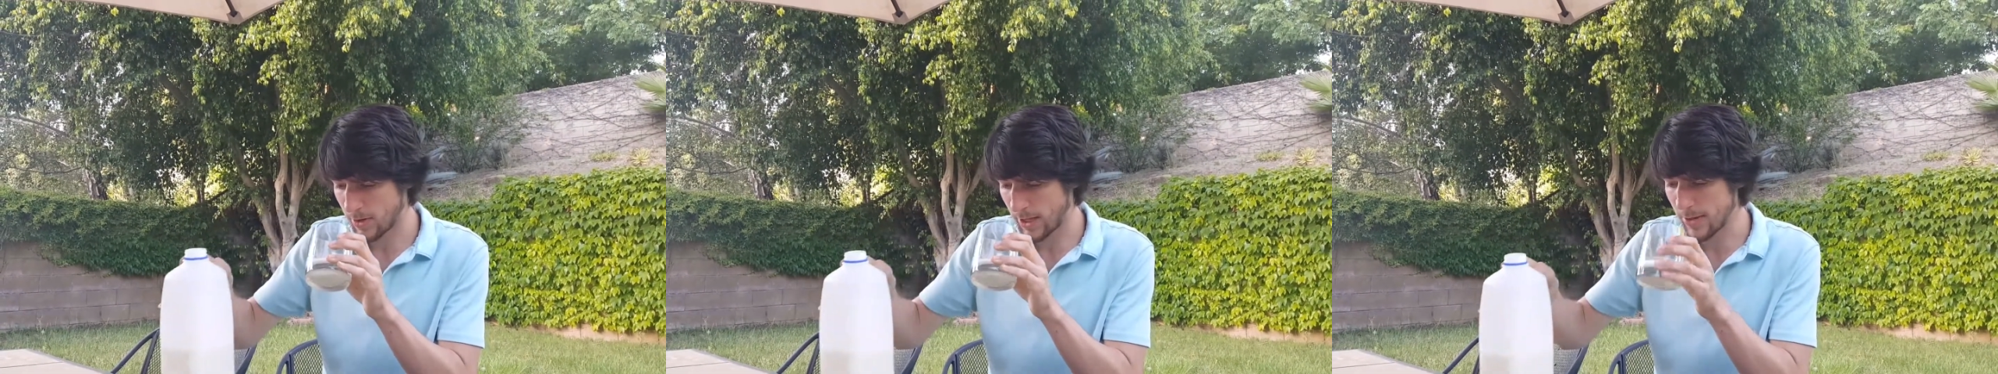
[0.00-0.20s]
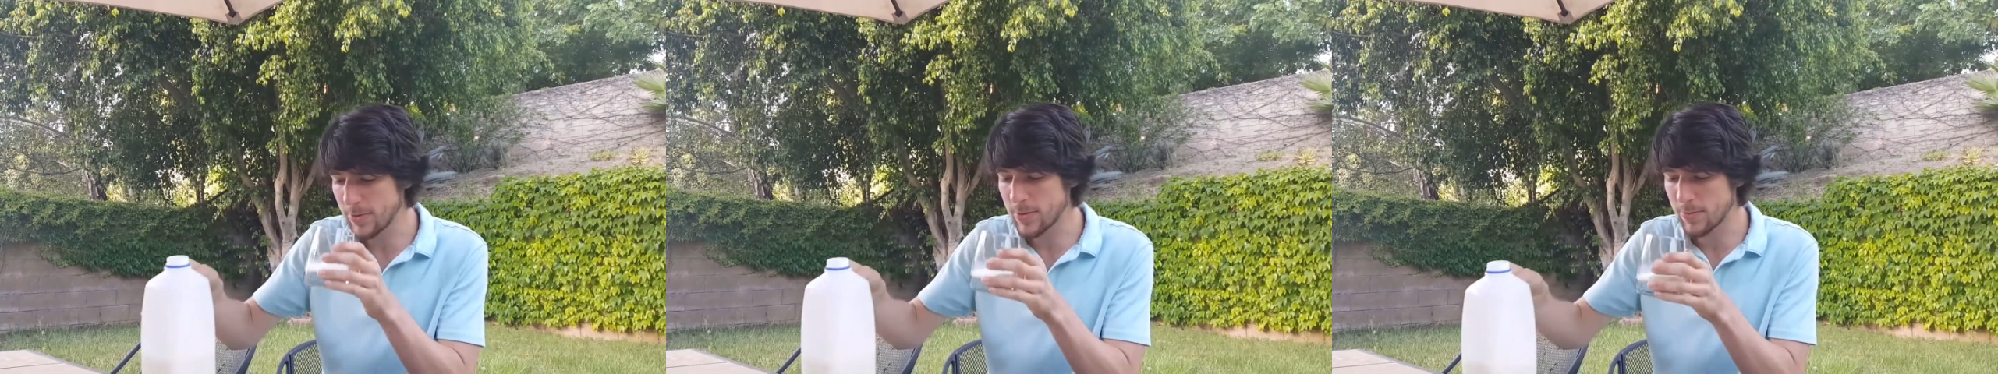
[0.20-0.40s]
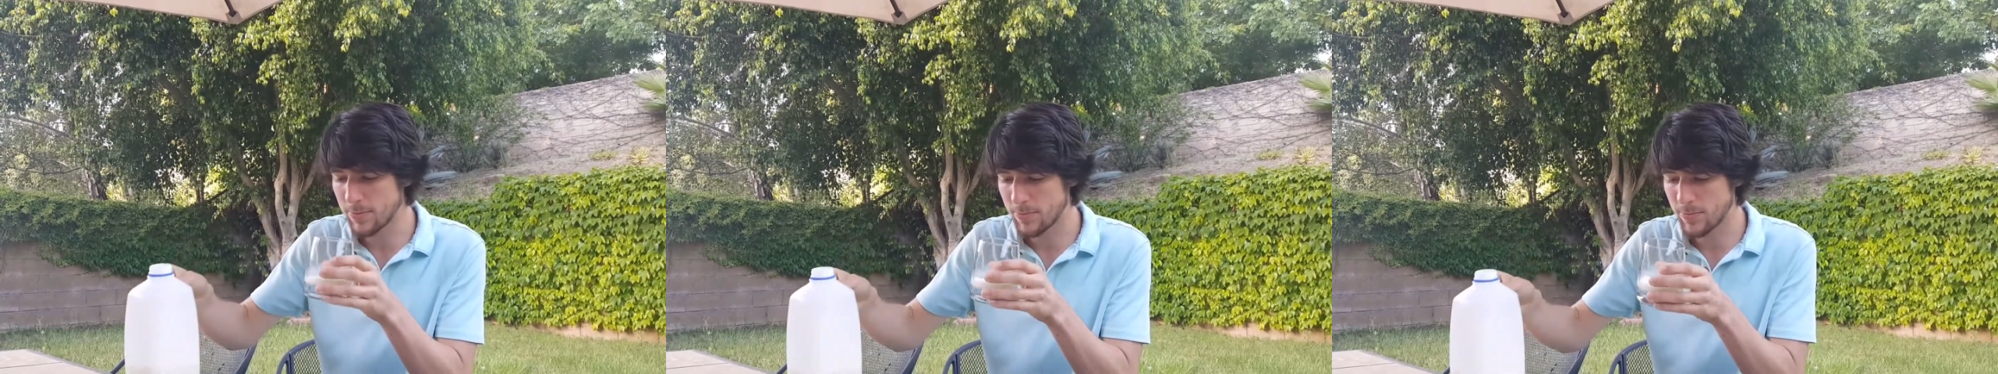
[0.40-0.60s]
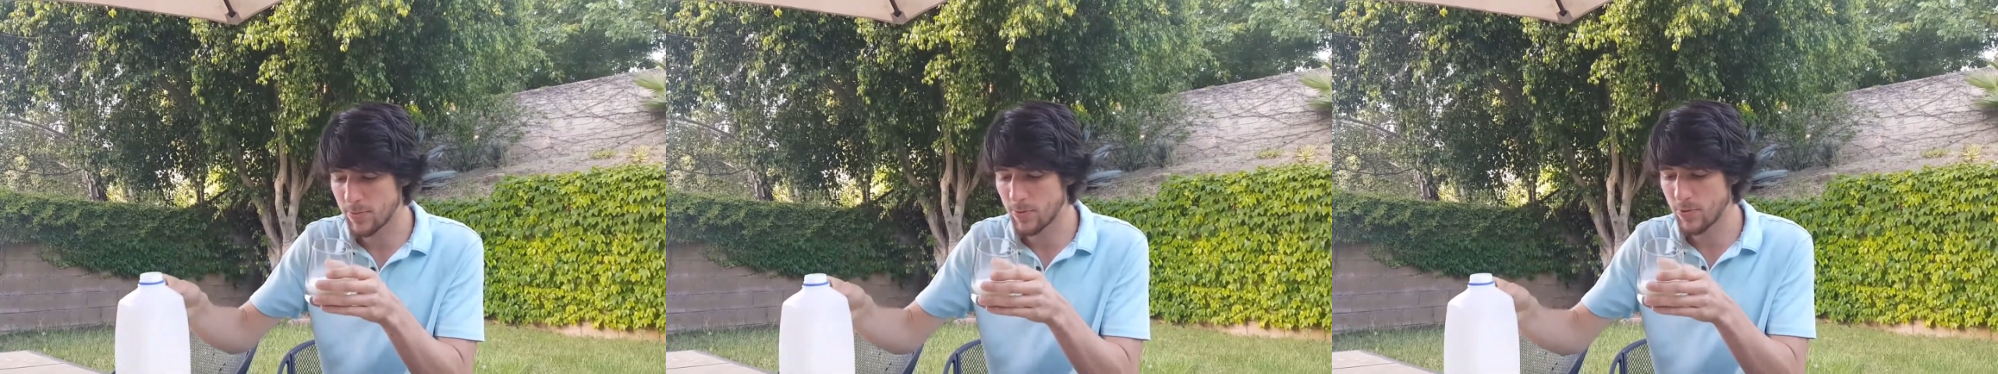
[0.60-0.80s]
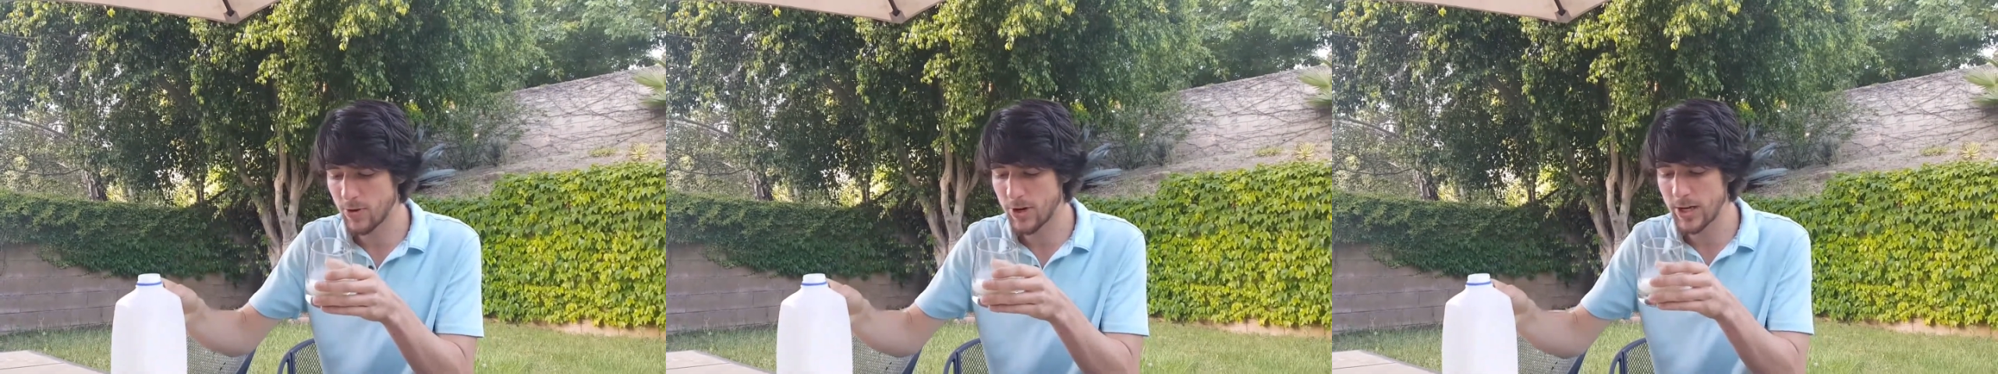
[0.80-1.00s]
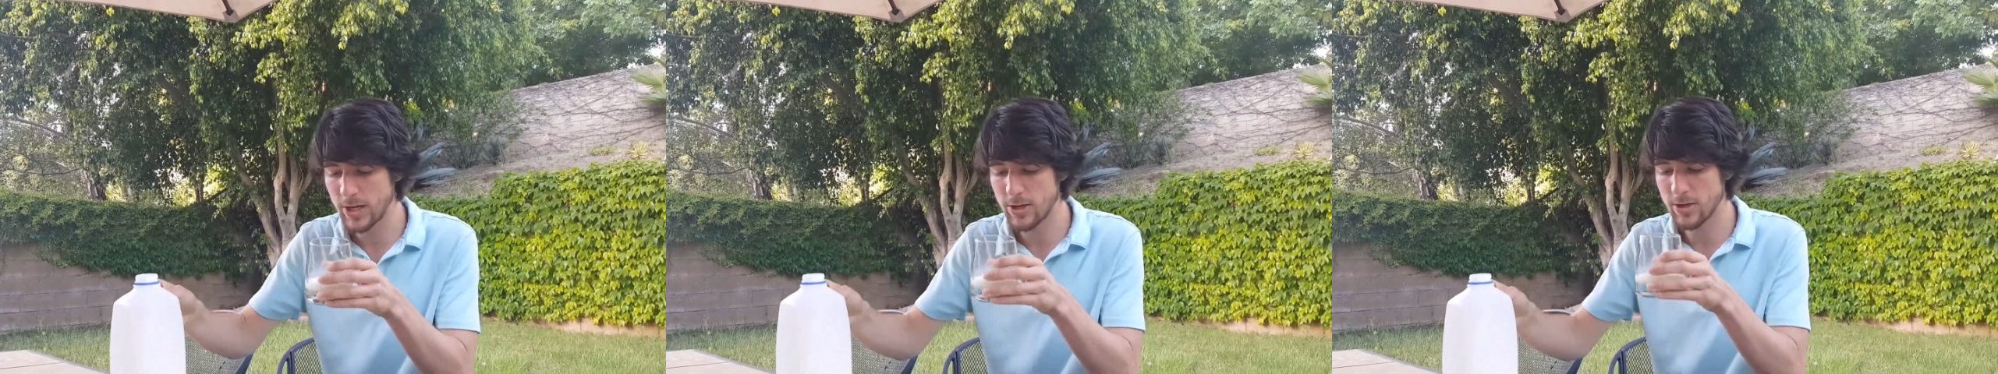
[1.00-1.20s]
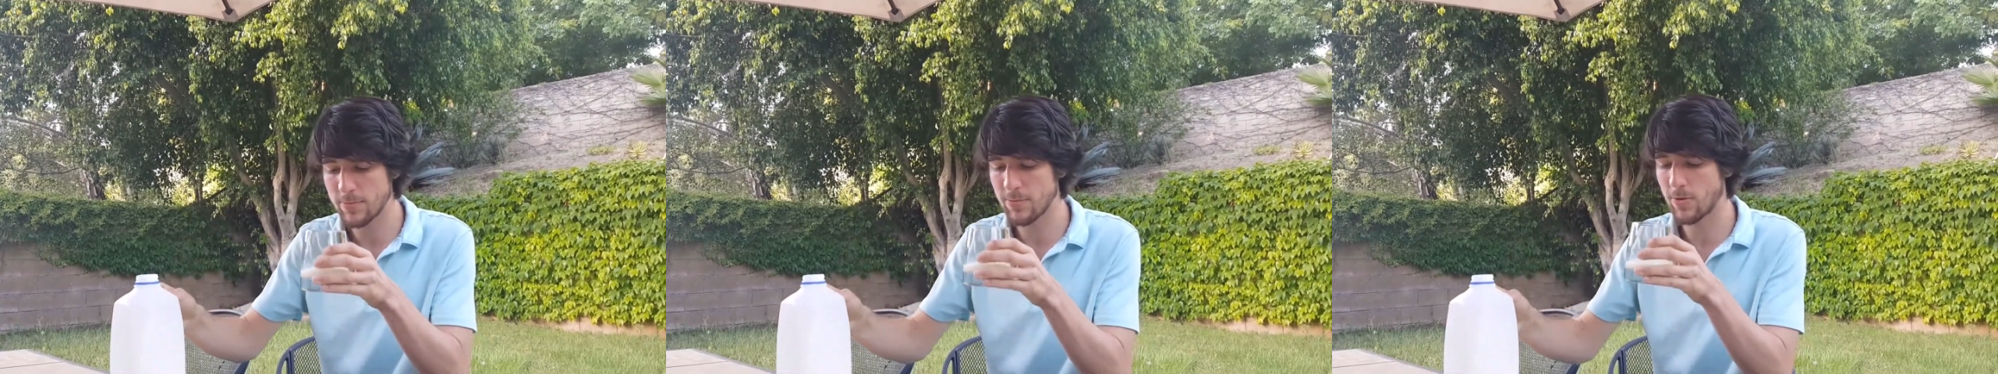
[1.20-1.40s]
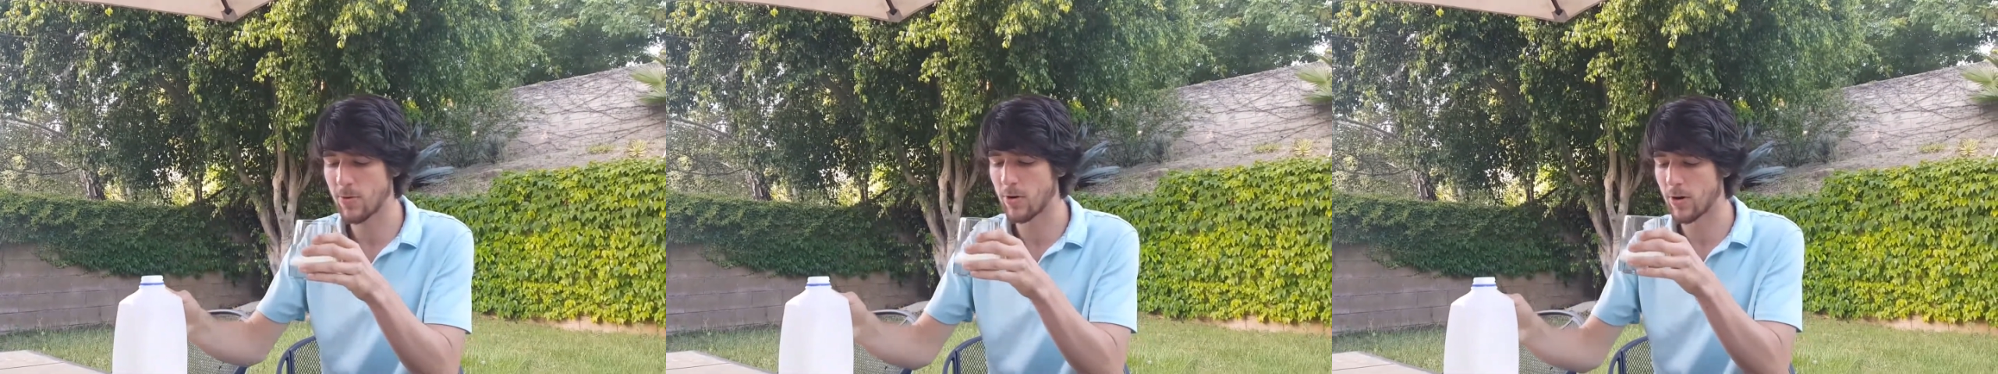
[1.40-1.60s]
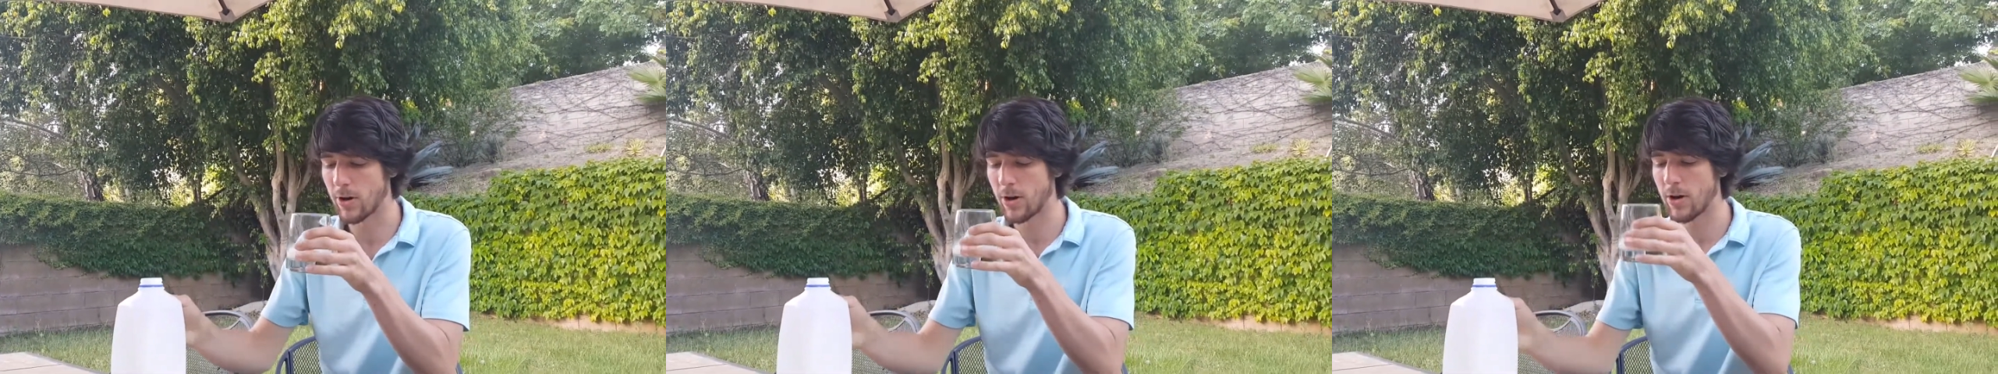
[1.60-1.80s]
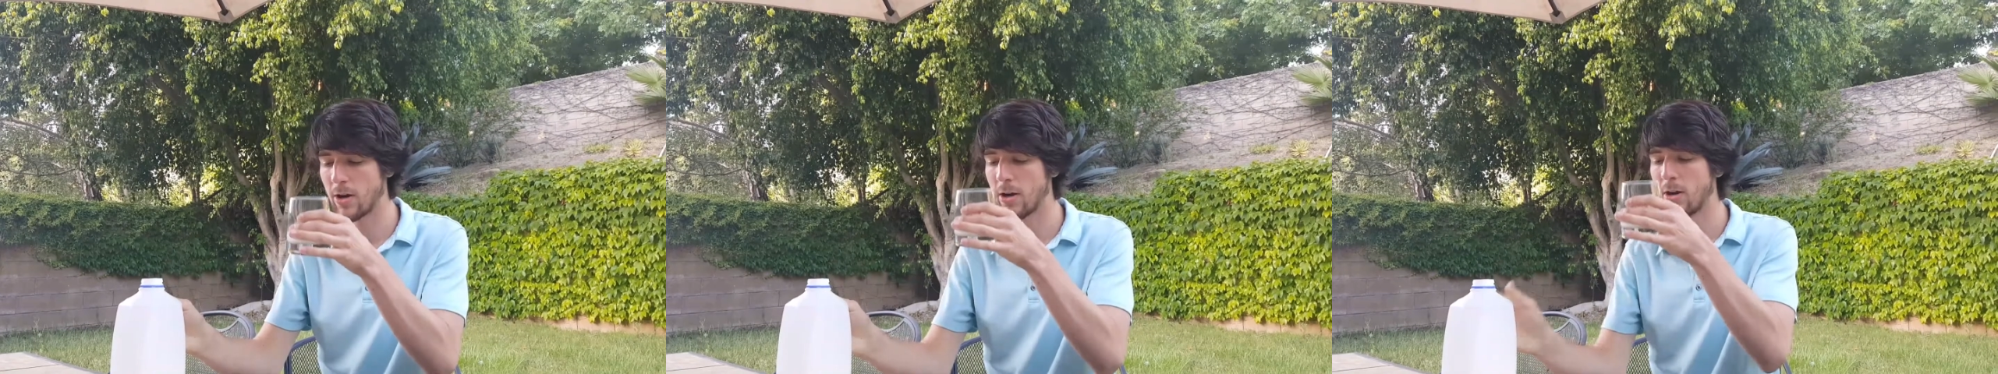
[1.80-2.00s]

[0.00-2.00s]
that was a pretty good pour.